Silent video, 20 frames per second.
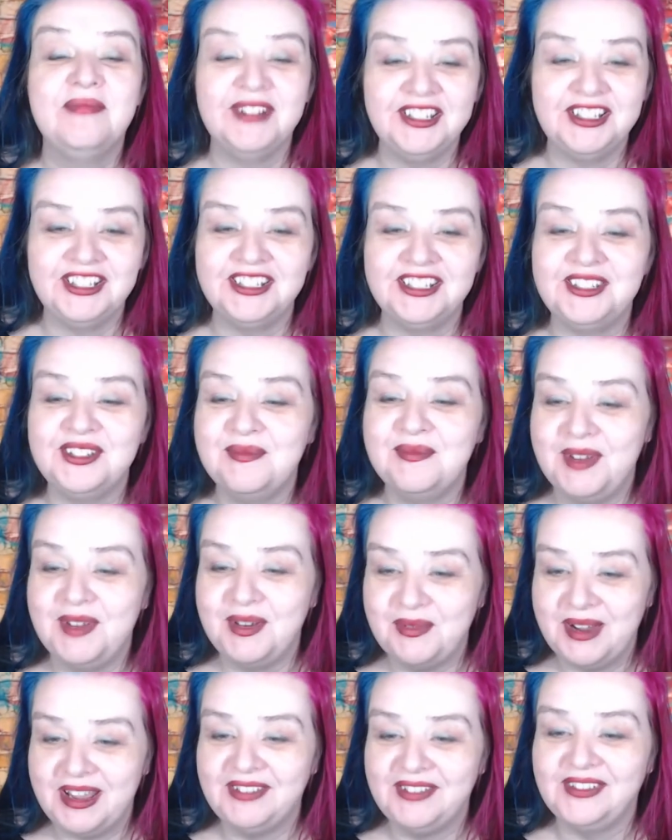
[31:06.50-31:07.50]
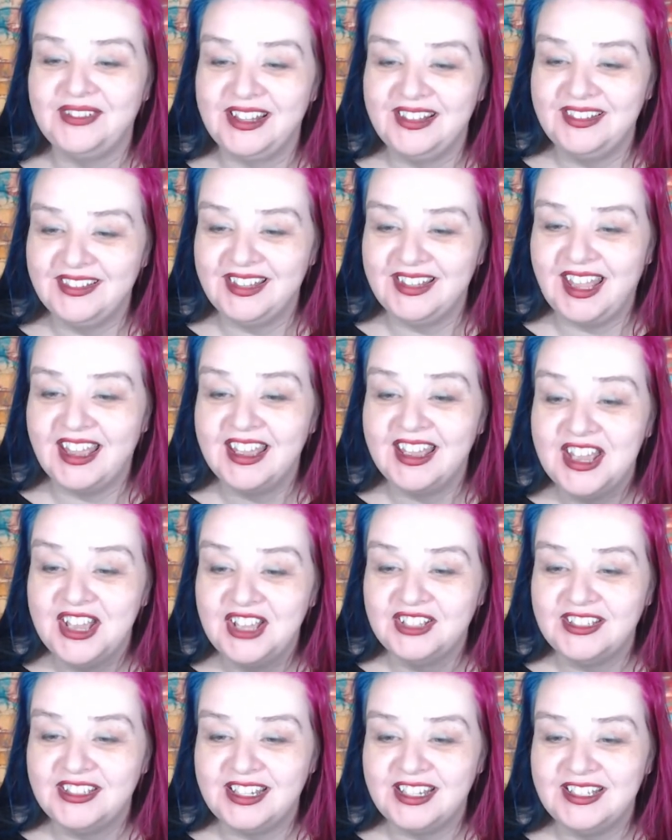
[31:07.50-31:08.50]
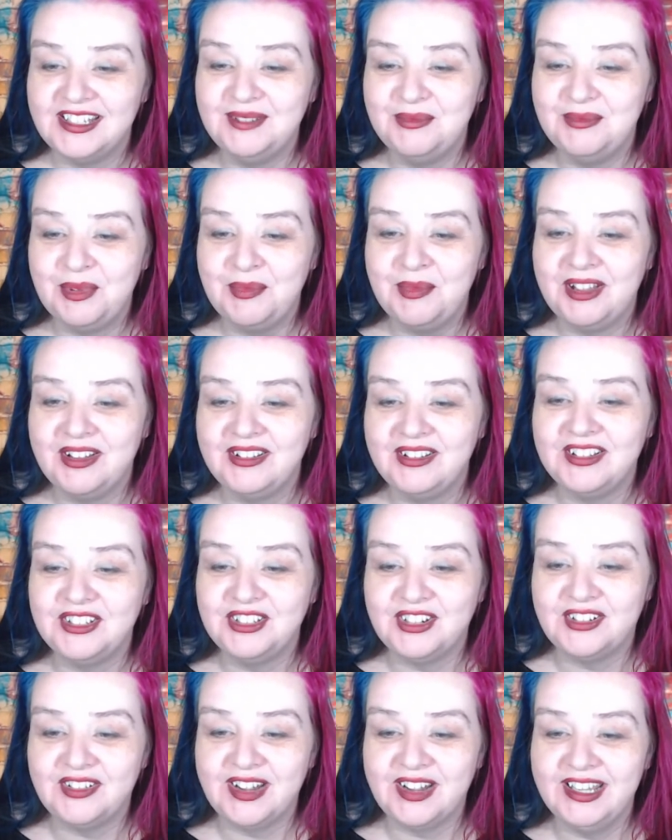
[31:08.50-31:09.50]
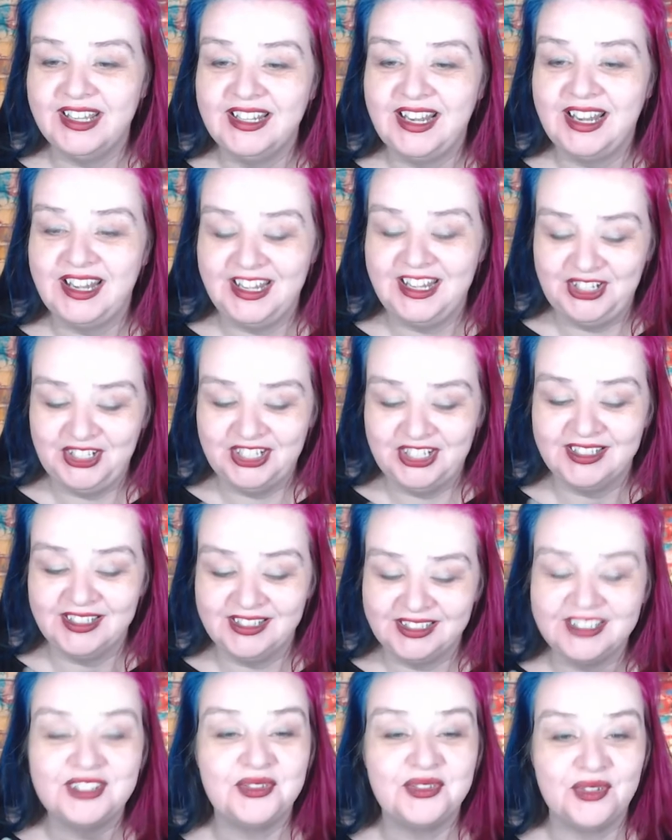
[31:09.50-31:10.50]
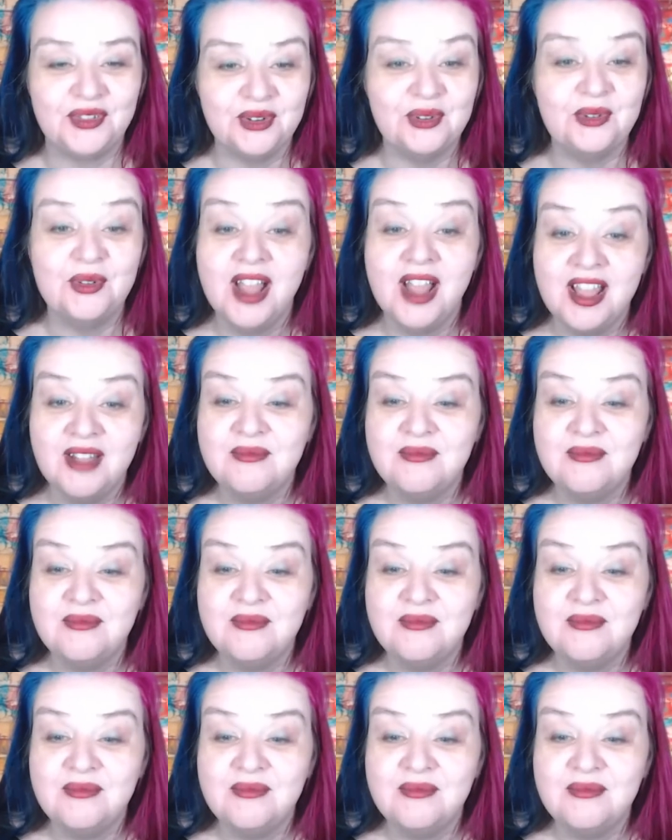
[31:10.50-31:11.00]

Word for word: Bridget's on my wavelength, yeah. Jason Momoa is great in any shirtless role,